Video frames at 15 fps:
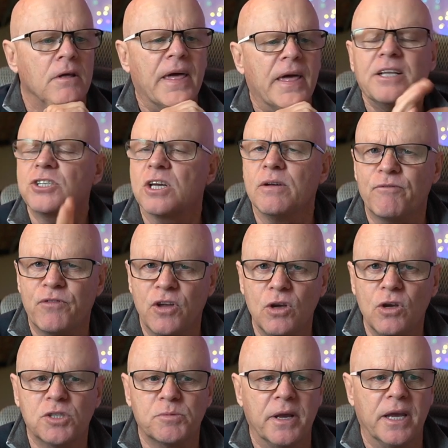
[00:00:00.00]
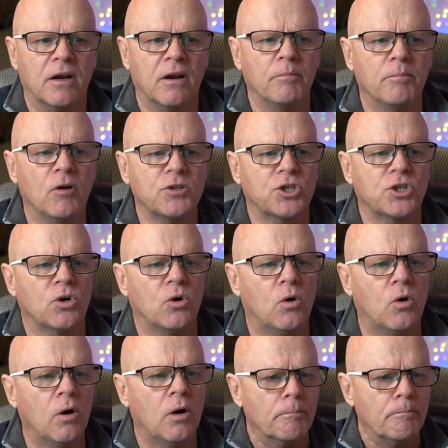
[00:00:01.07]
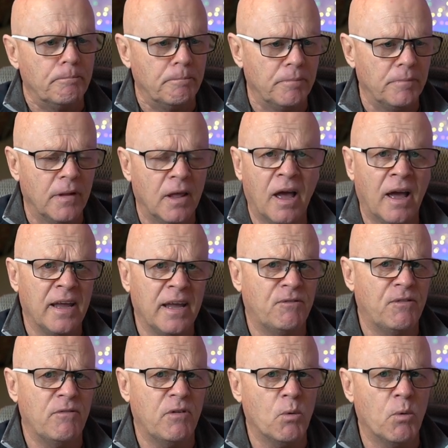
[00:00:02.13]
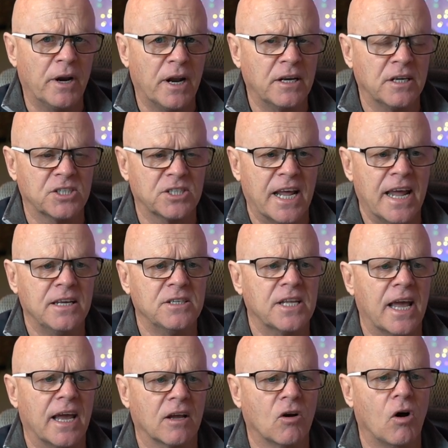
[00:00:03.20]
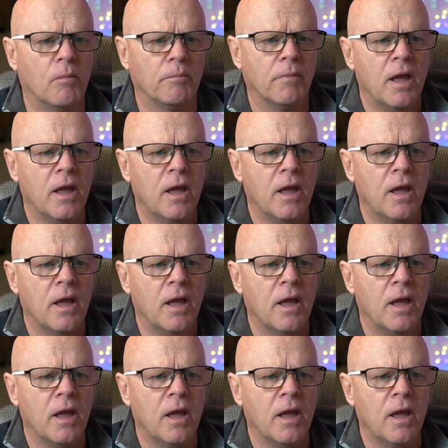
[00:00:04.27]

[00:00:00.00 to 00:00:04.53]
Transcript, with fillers: That's confused me, and I'm not sure uh, if everyone understands that